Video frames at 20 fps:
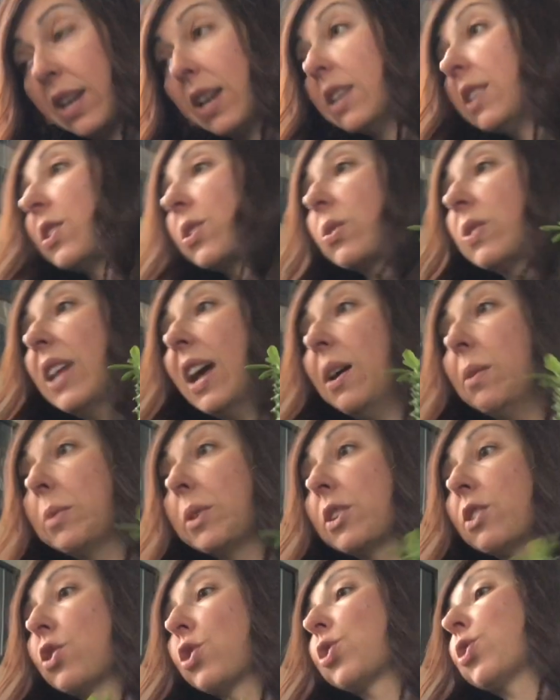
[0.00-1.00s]
So now I'm
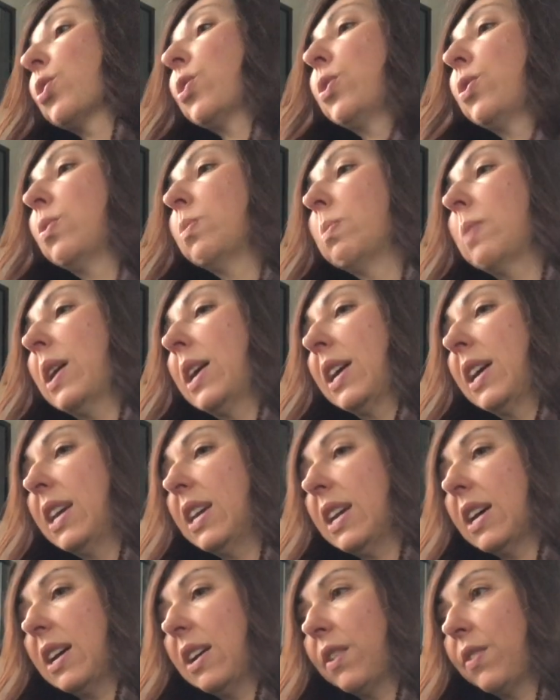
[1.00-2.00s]
going to show you
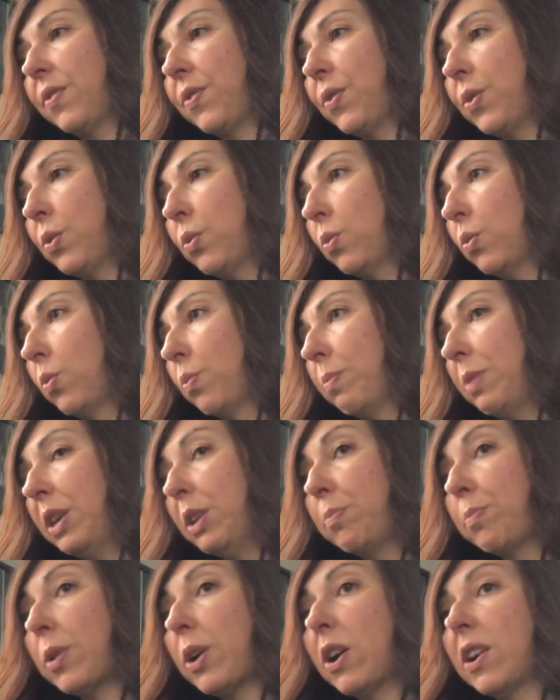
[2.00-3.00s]
my few
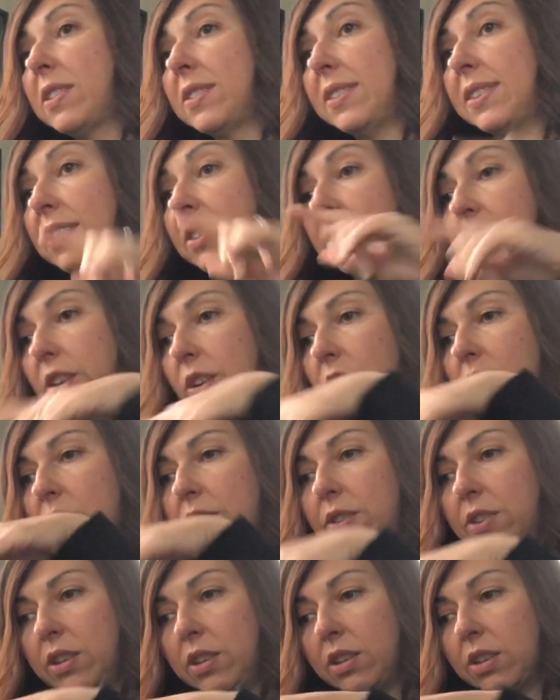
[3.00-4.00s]
big pots that are
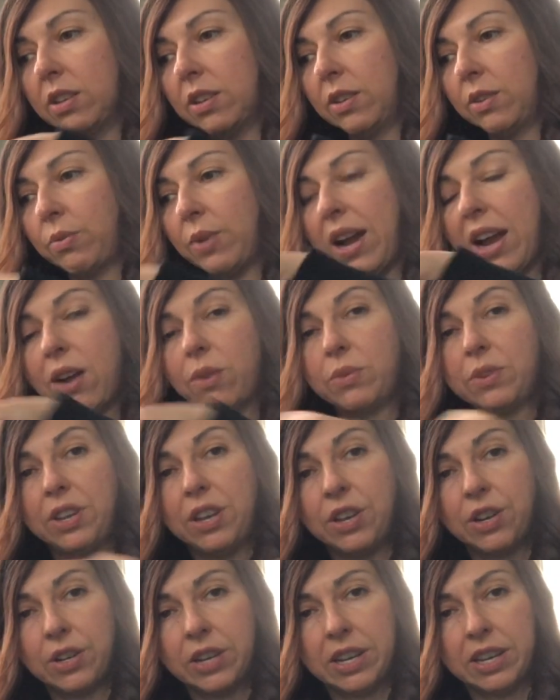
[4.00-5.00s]
on the ground
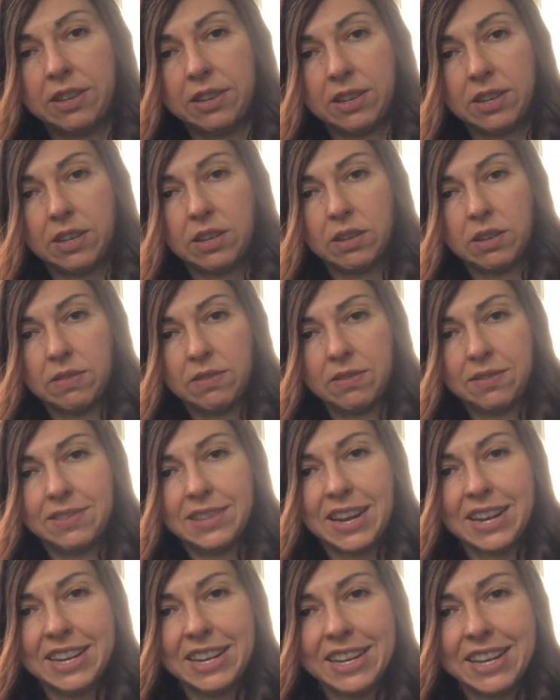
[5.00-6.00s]
here in the
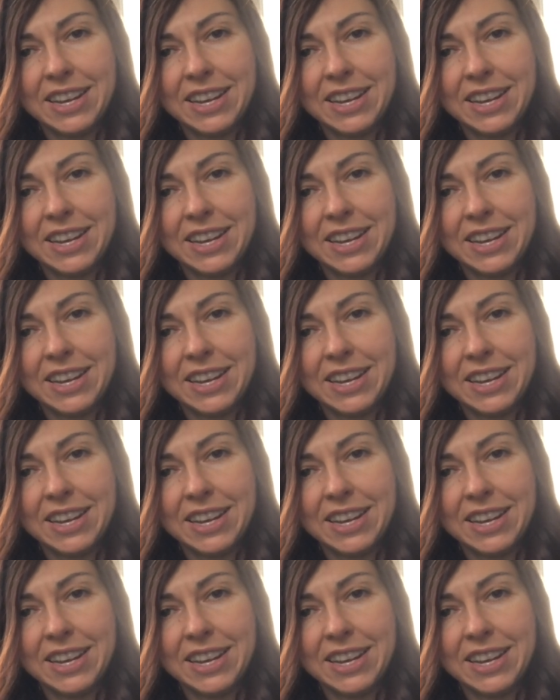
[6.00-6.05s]
dining